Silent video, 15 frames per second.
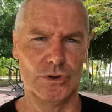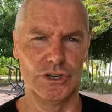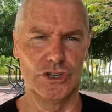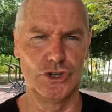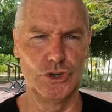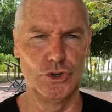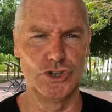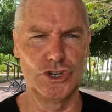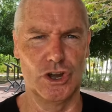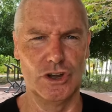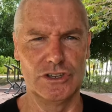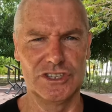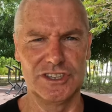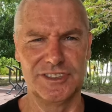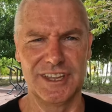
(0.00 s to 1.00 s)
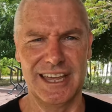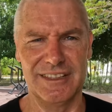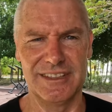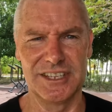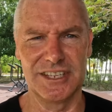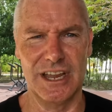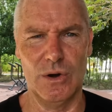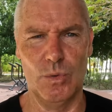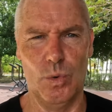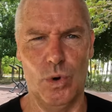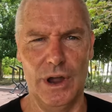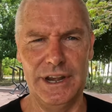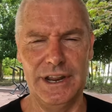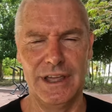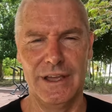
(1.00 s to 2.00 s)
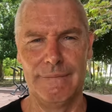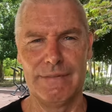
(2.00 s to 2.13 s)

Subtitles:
and Hugh Jones and the others out wide,